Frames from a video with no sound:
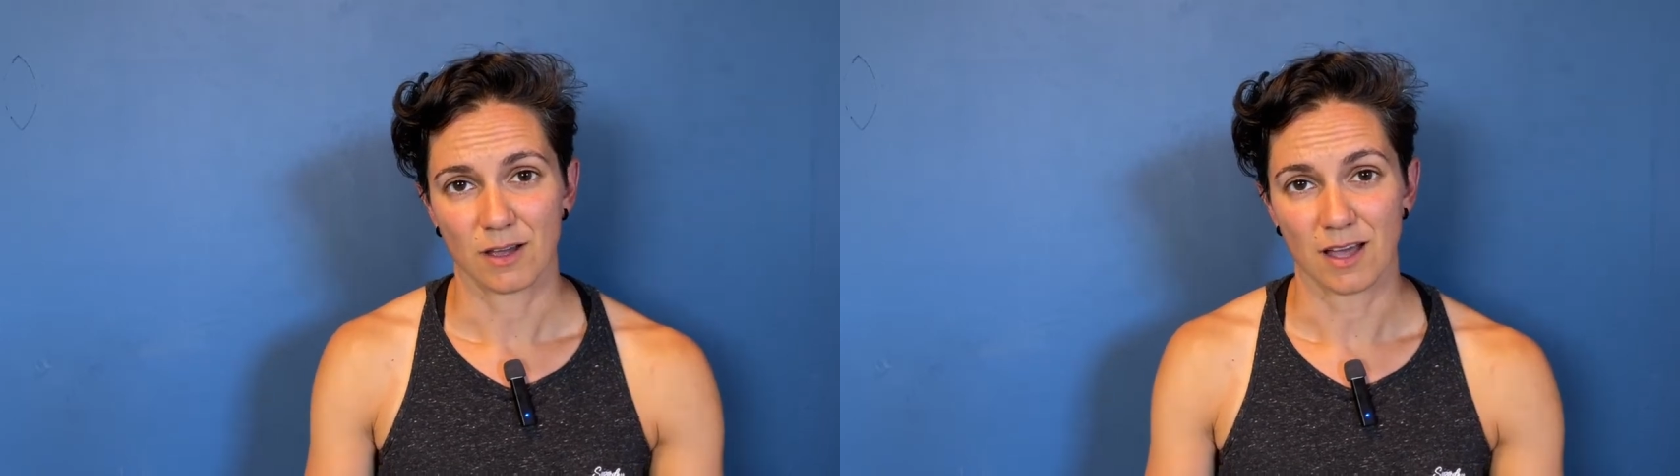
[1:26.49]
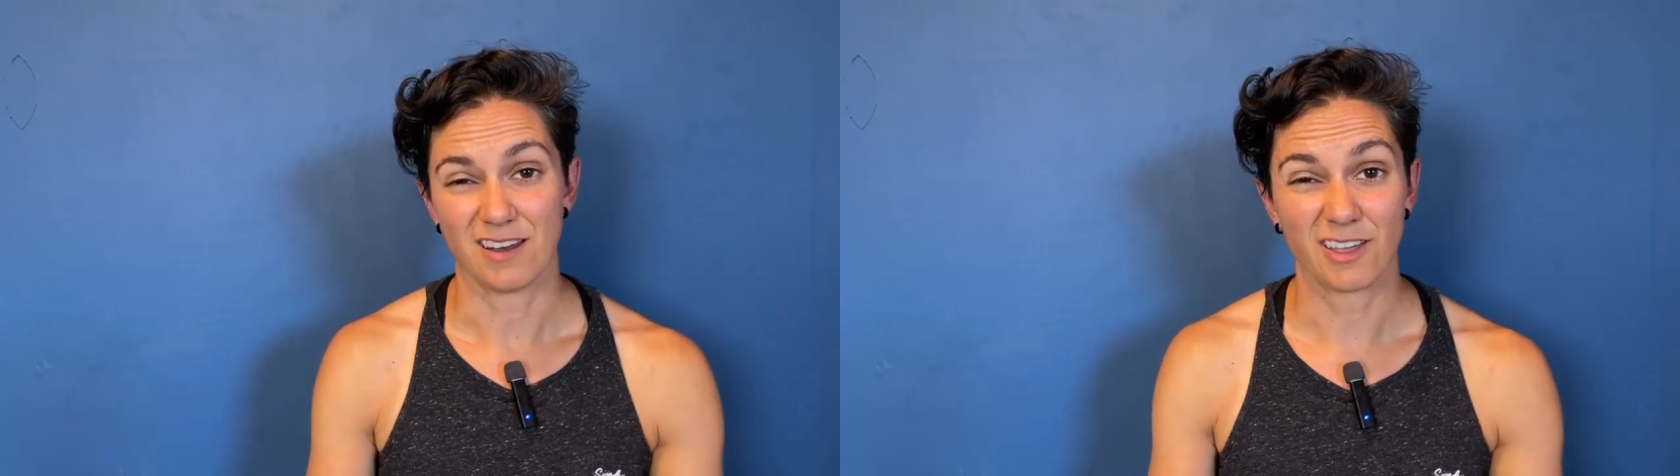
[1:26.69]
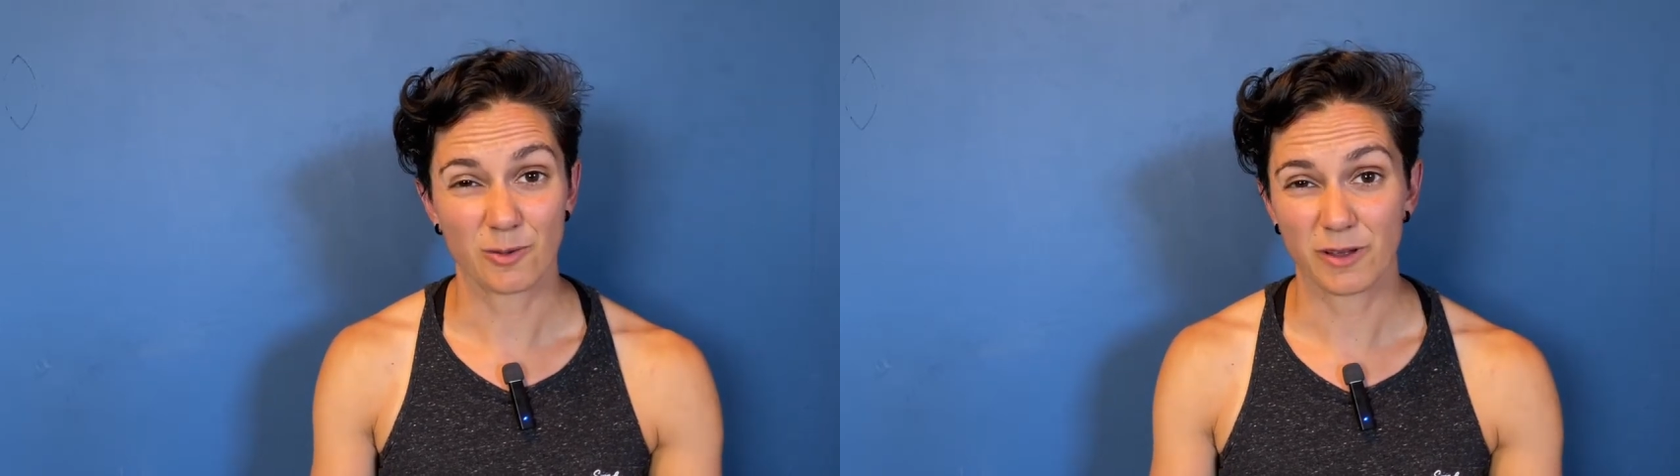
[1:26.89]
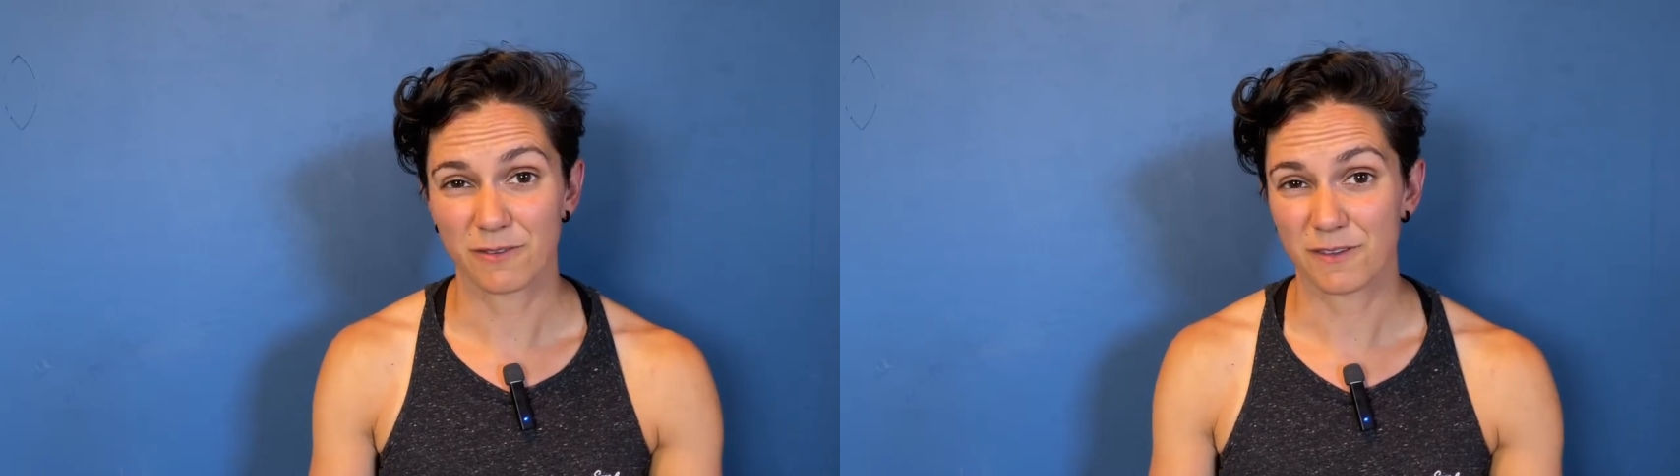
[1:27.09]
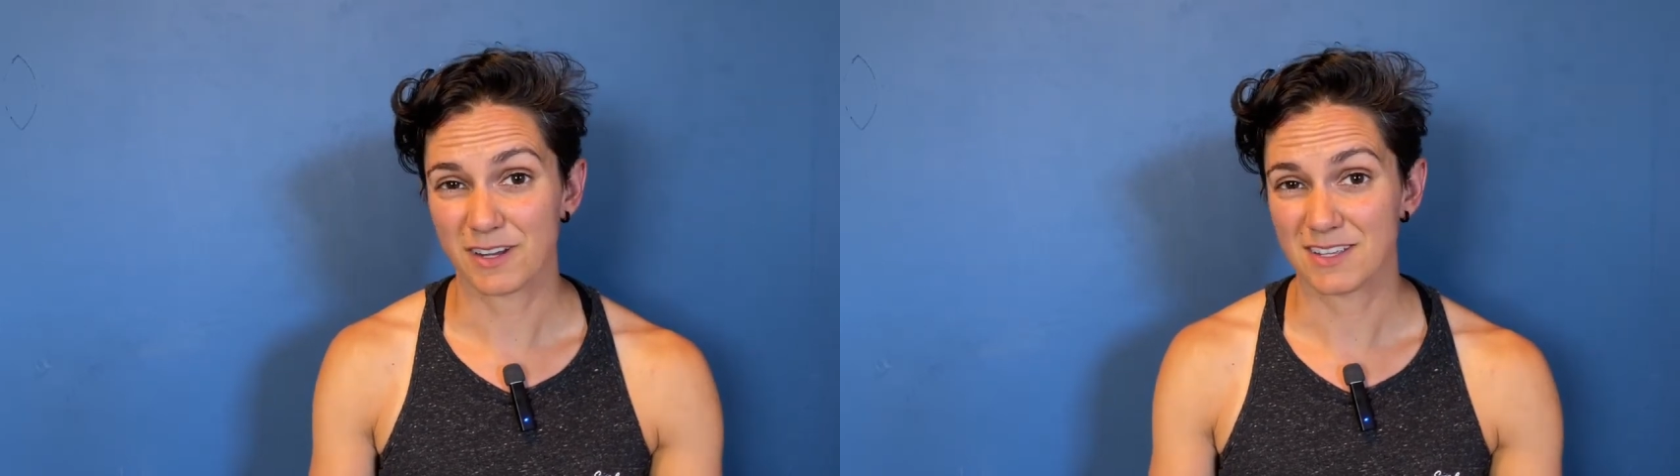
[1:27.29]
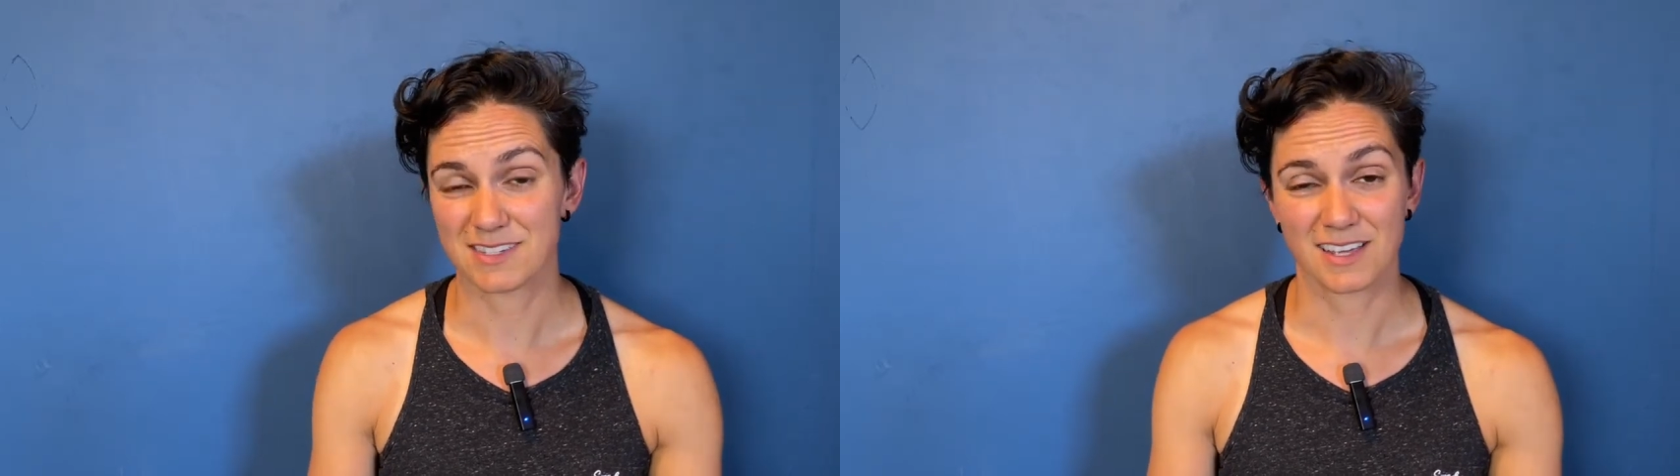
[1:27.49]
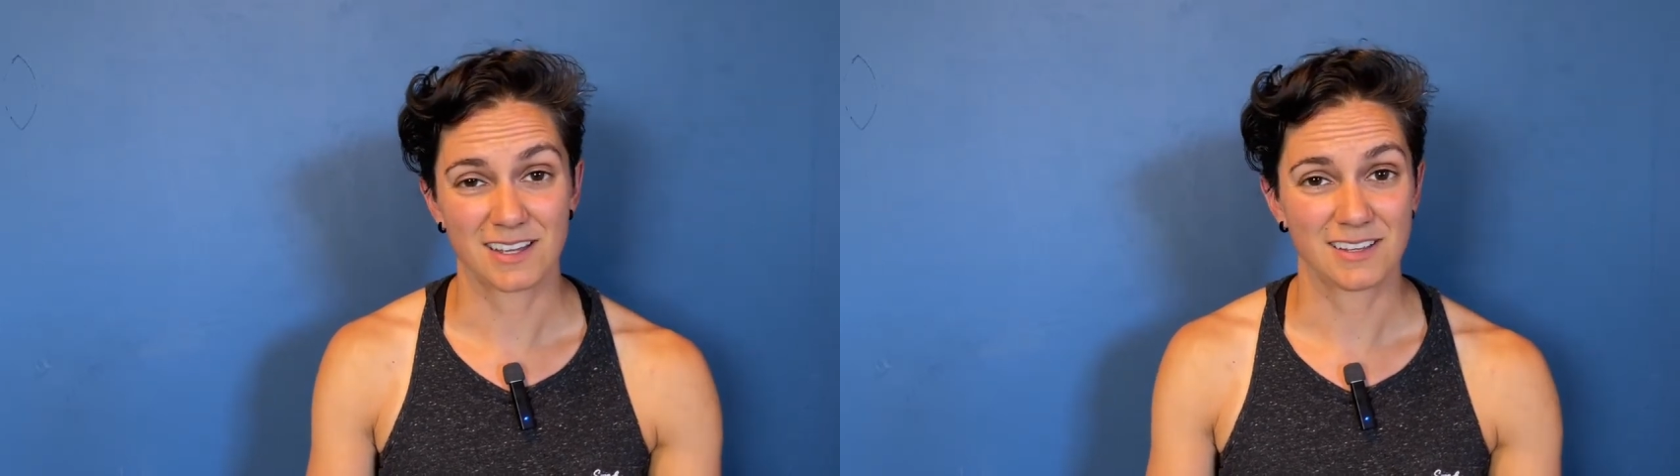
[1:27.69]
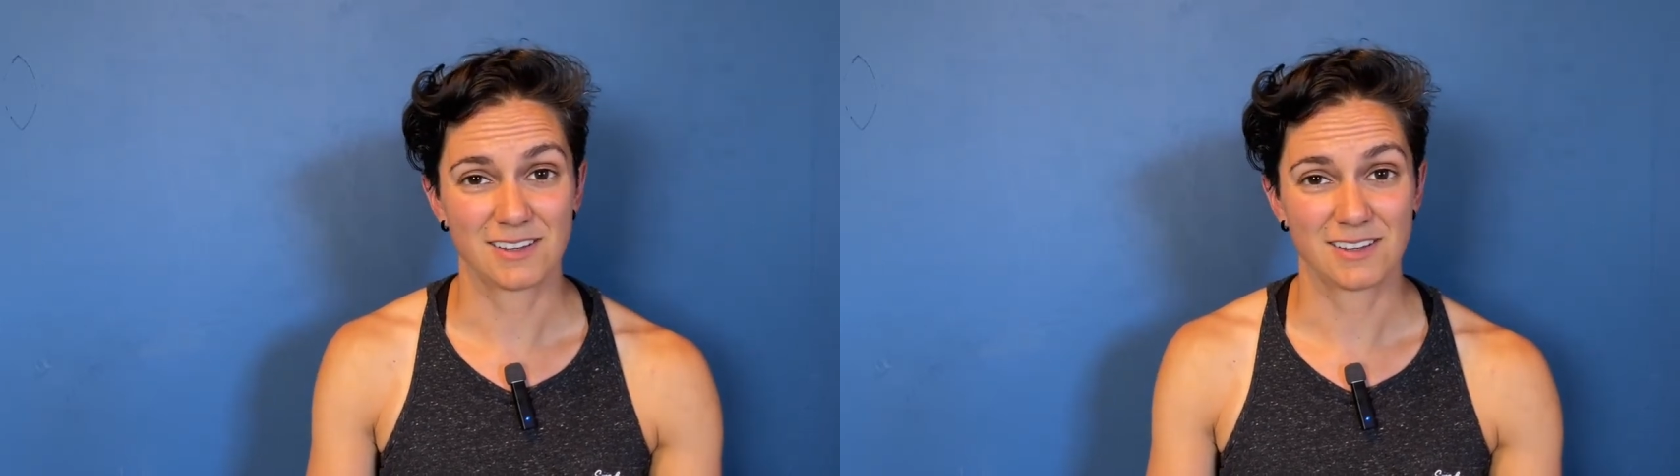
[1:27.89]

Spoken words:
Another benefit is that,